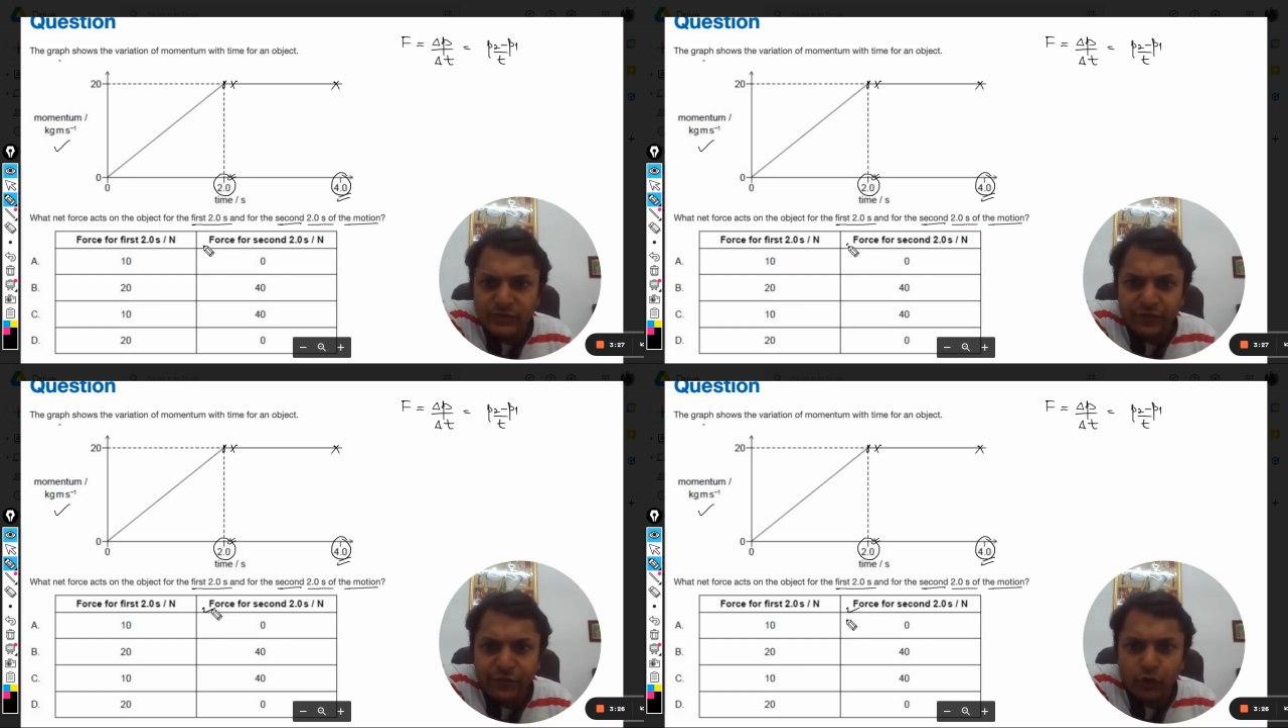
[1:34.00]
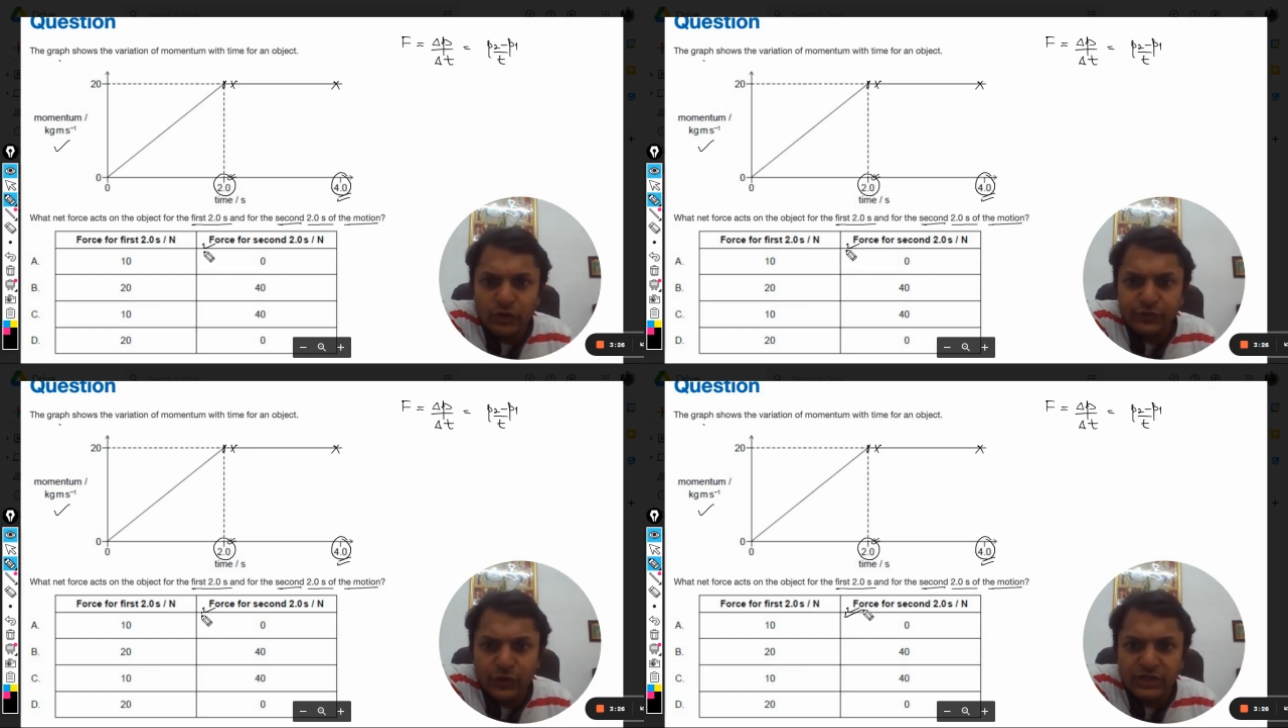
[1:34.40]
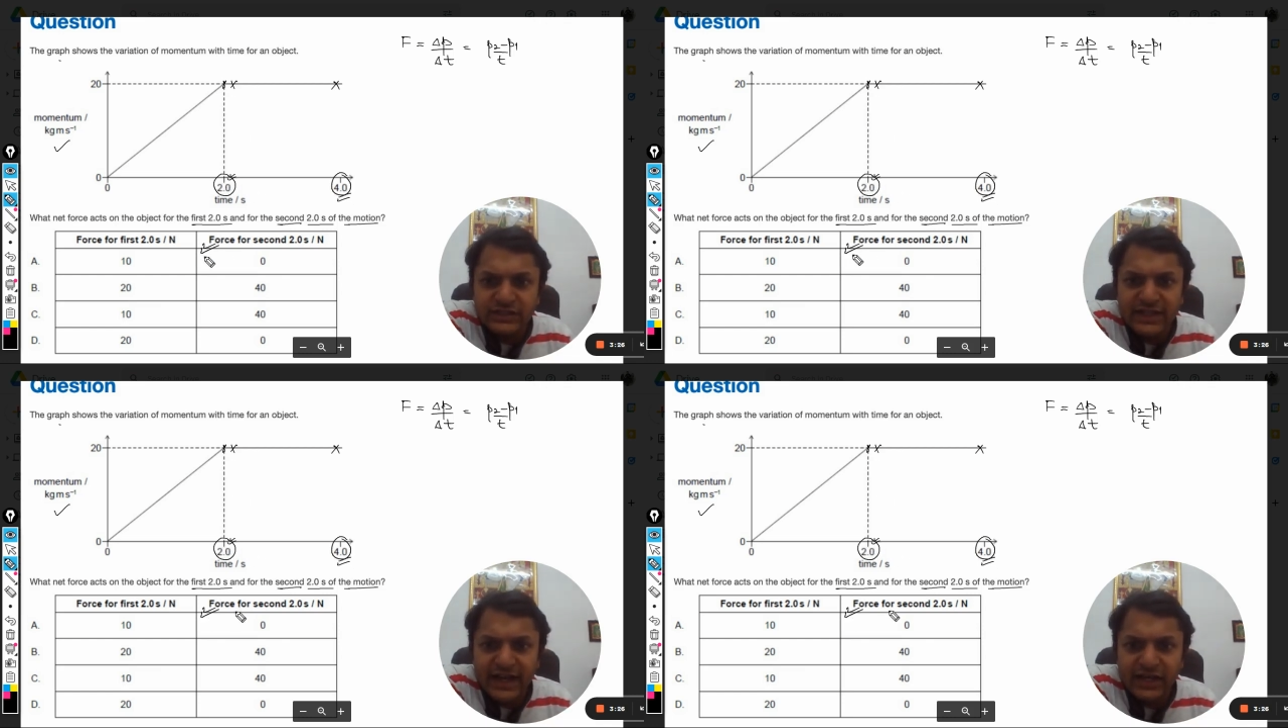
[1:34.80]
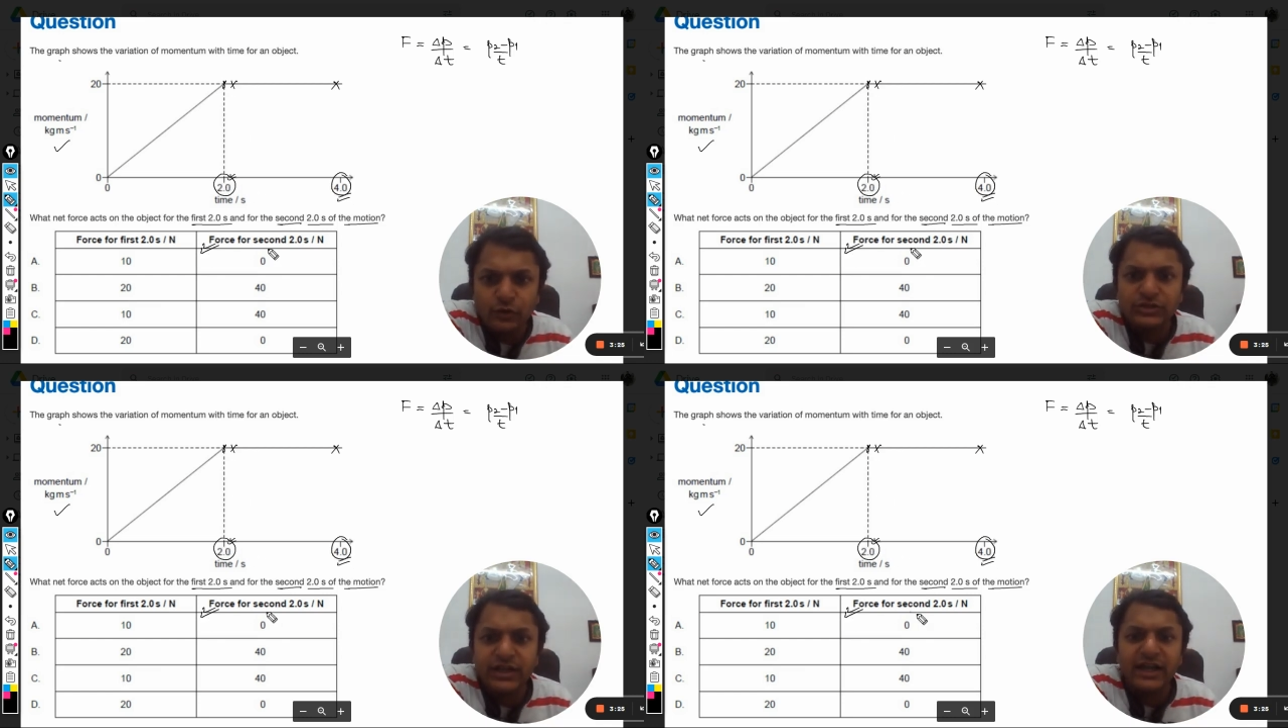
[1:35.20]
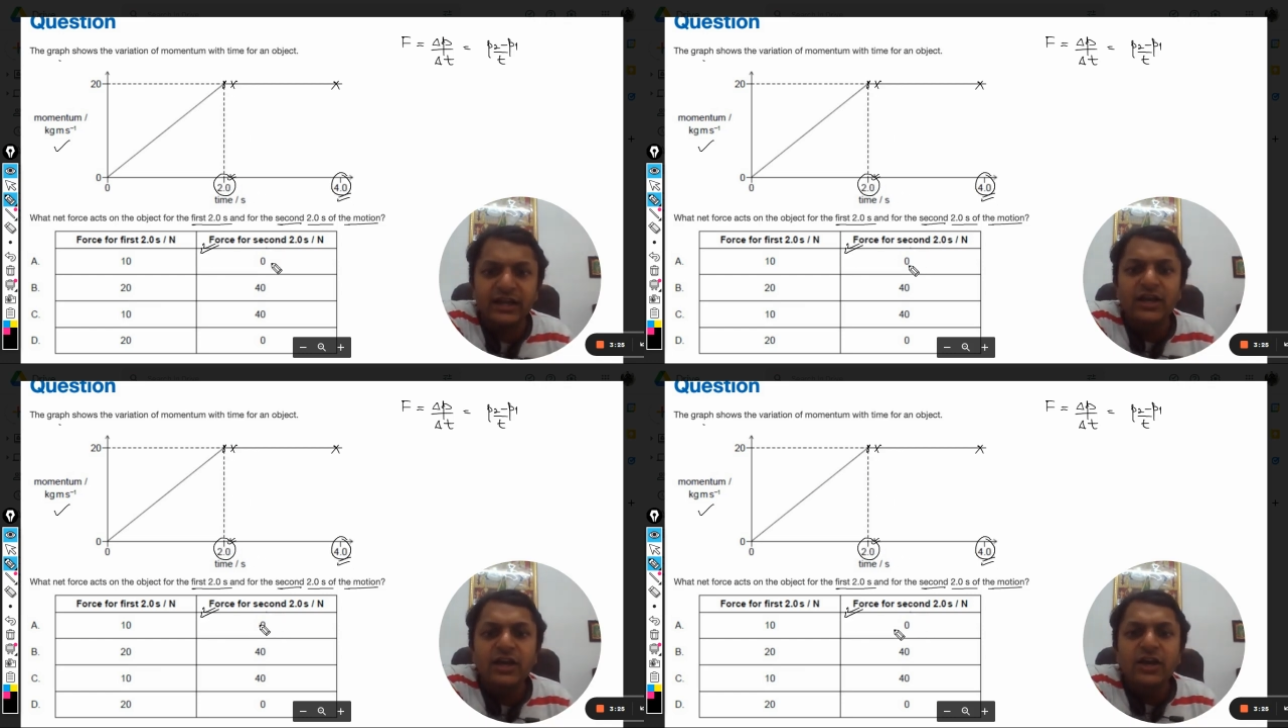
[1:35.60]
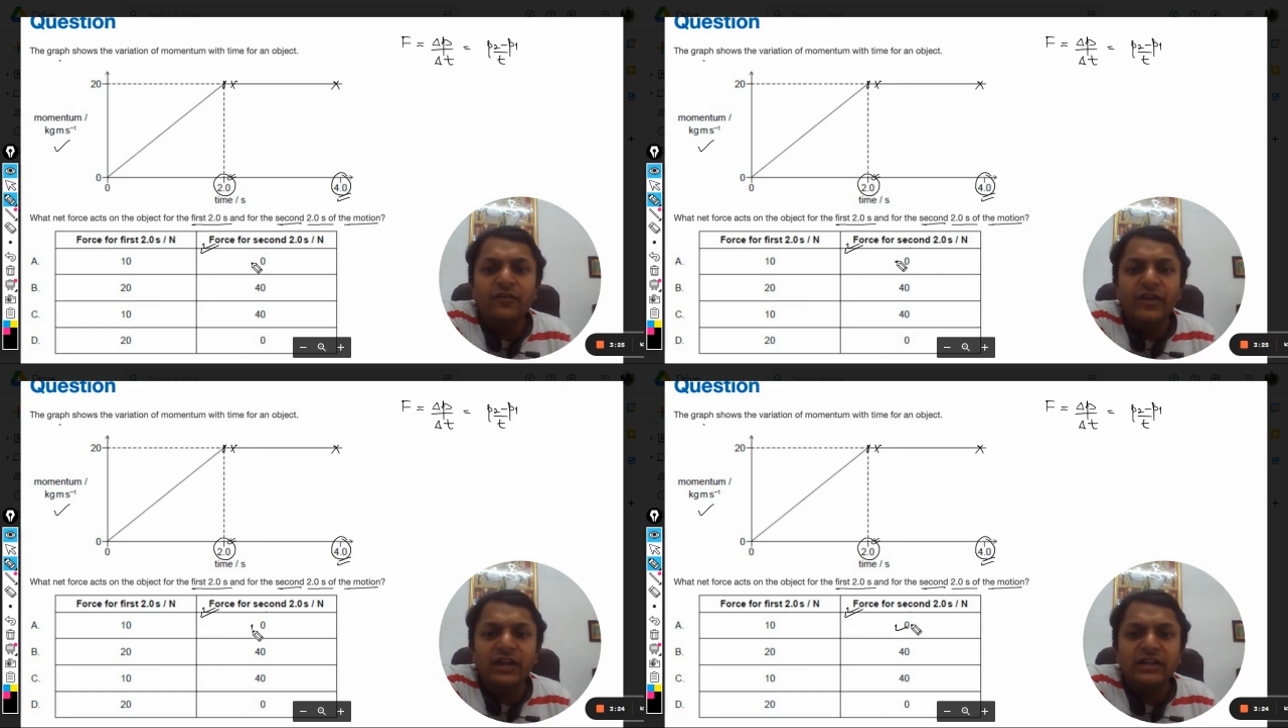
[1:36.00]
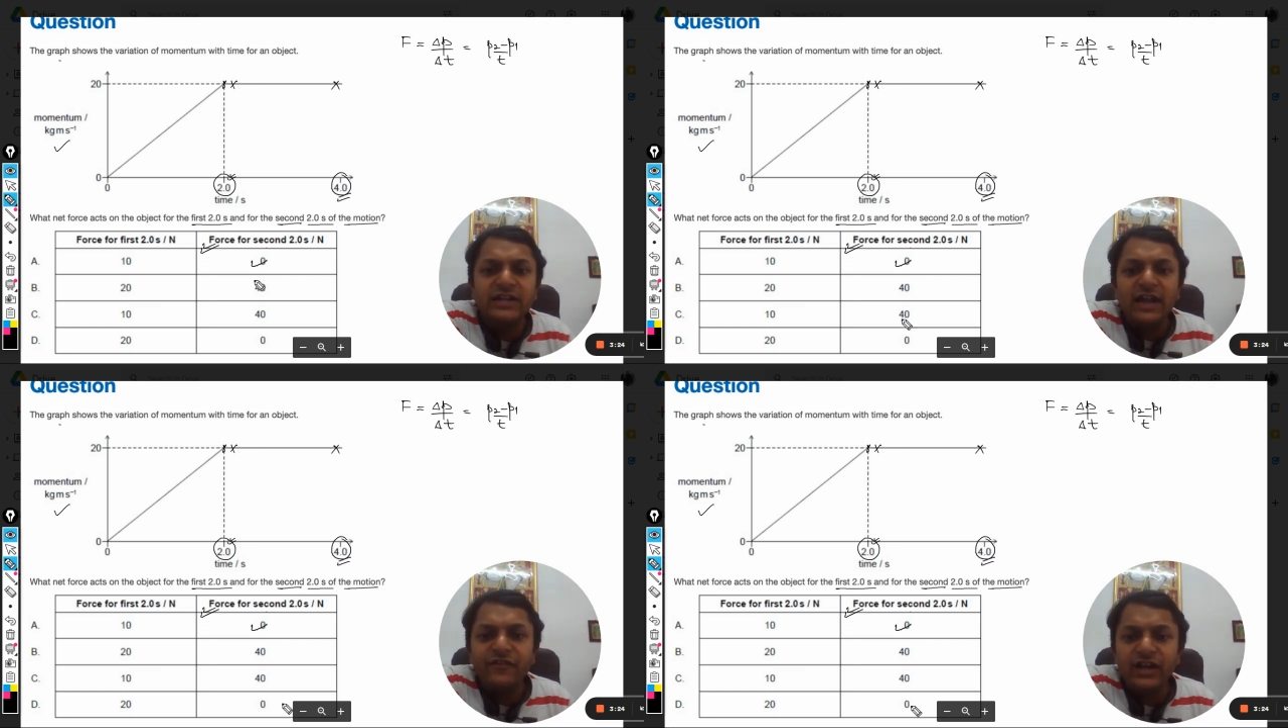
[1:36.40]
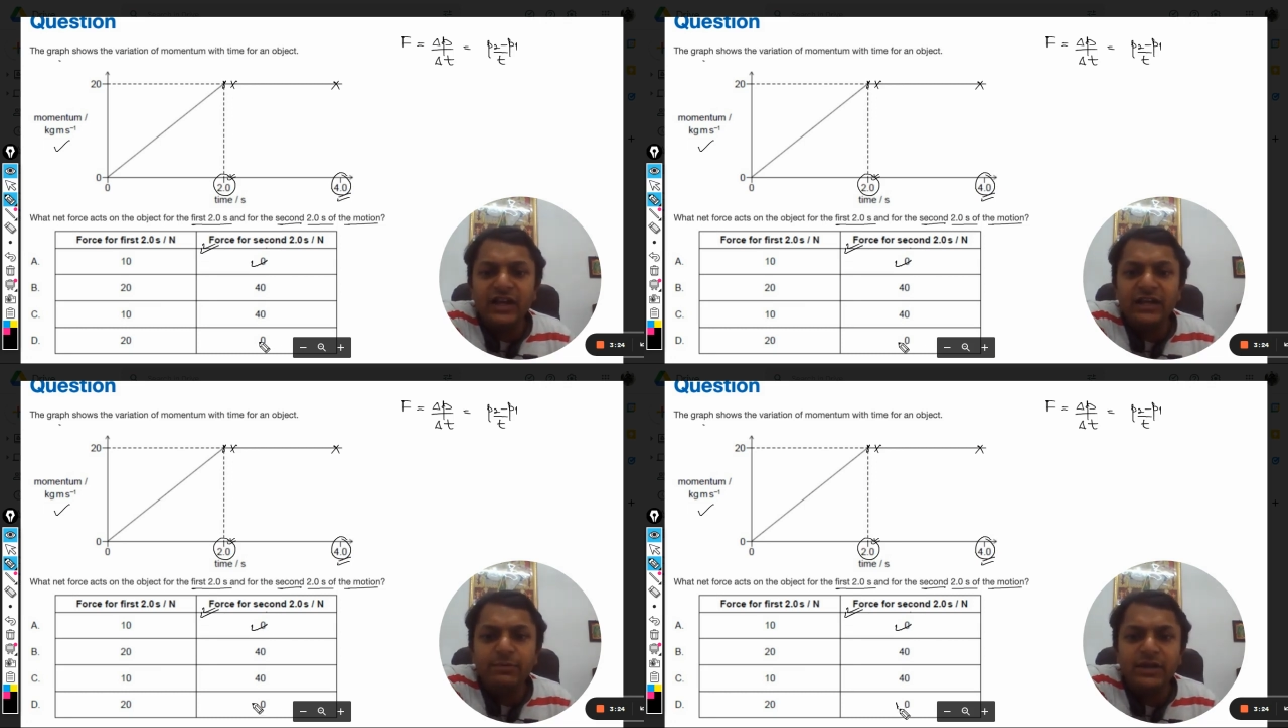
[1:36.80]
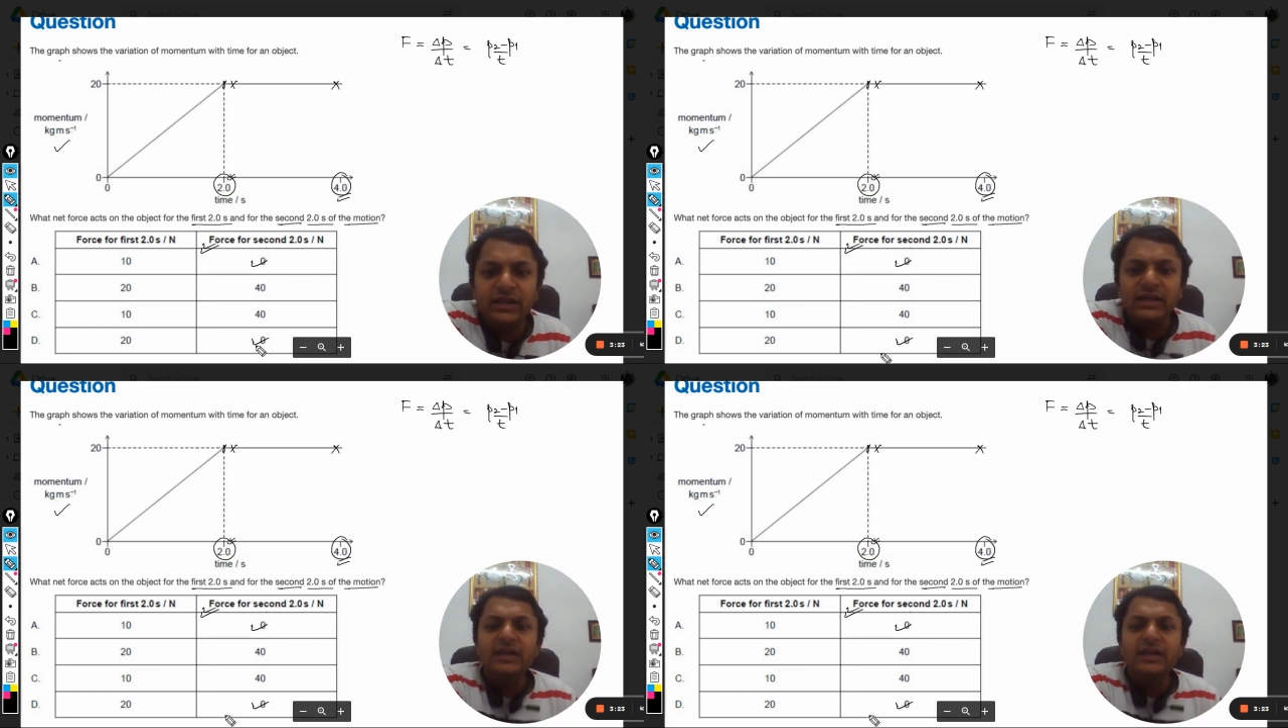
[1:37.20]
the force for the second 2 second will definitely be